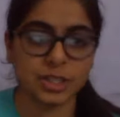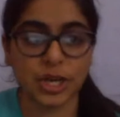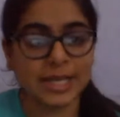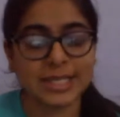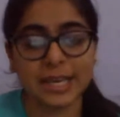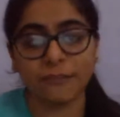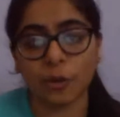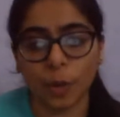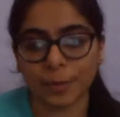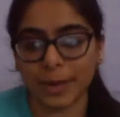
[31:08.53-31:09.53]
So let's say if
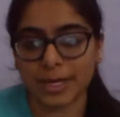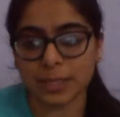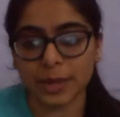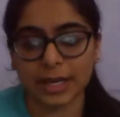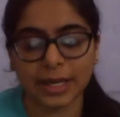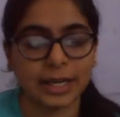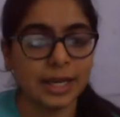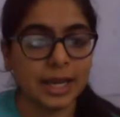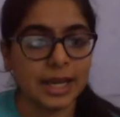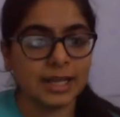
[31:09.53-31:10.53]
you want to participate
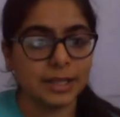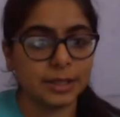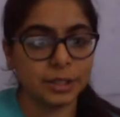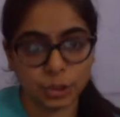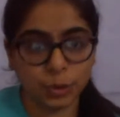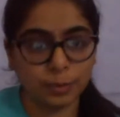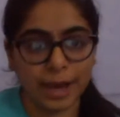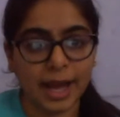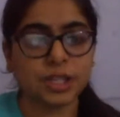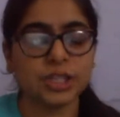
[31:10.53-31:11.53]
in the June
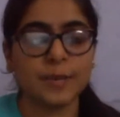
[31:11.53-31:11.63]
batch,